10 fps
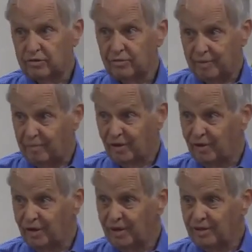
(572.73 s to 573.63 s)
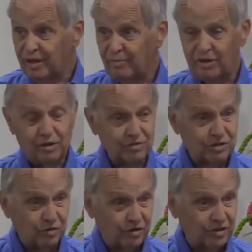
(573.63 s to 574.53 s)
Remember, Timothy
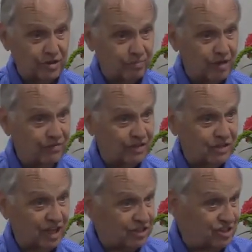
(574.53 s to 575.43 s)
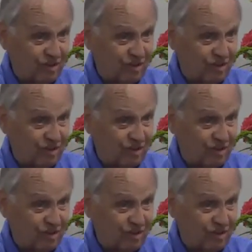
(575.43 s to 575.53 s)
was told in the previous section,